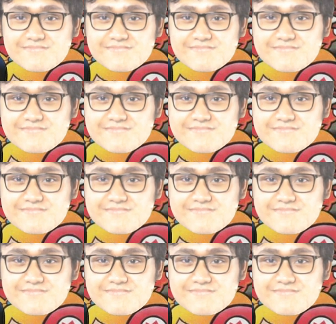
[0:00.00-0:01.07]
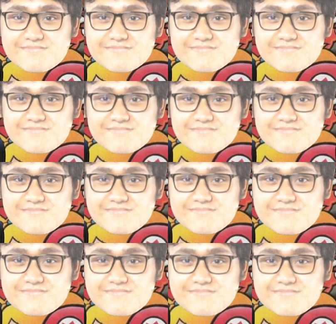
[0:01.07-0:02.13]

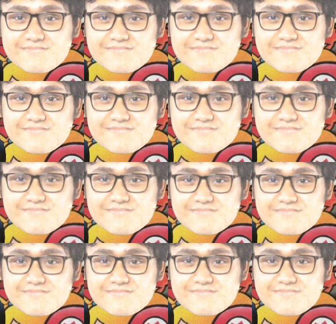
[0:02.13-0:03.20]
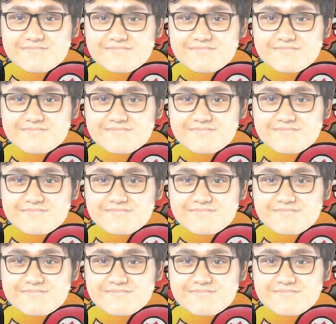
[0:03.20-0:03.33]
No words are spoken by the person on screen.